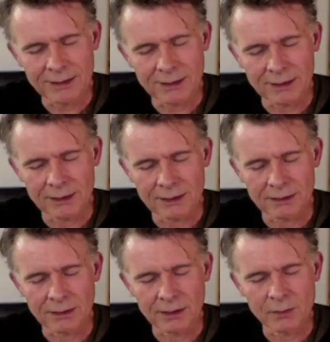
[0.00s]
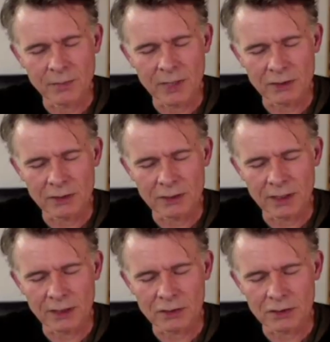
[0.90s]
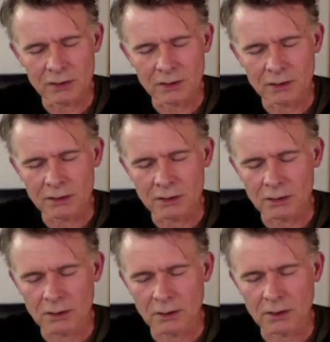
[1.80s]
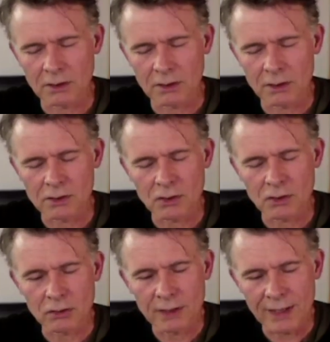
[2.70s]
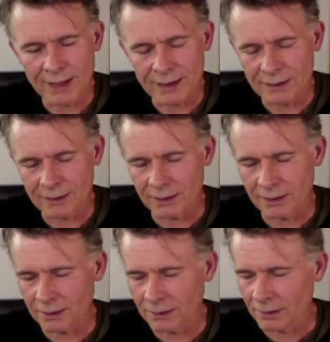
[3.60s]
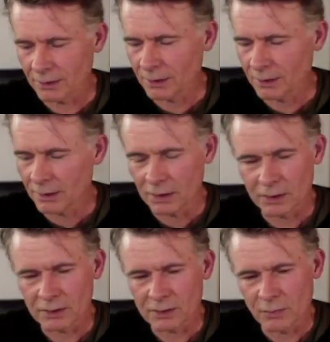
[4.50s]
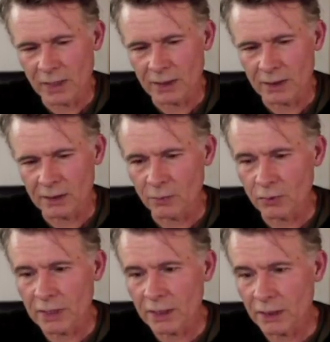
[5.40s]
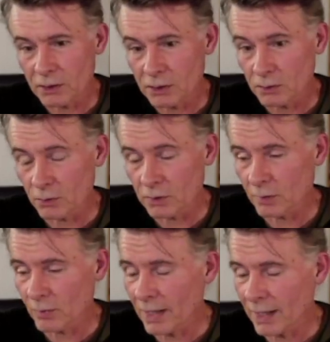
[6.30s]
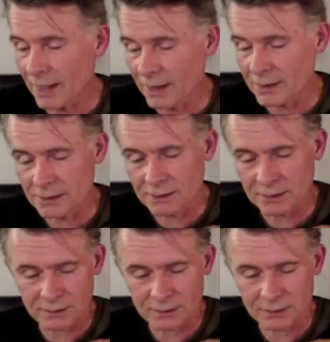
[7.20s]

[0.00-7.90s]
that the imagination is connecting, is making a bridge with the past,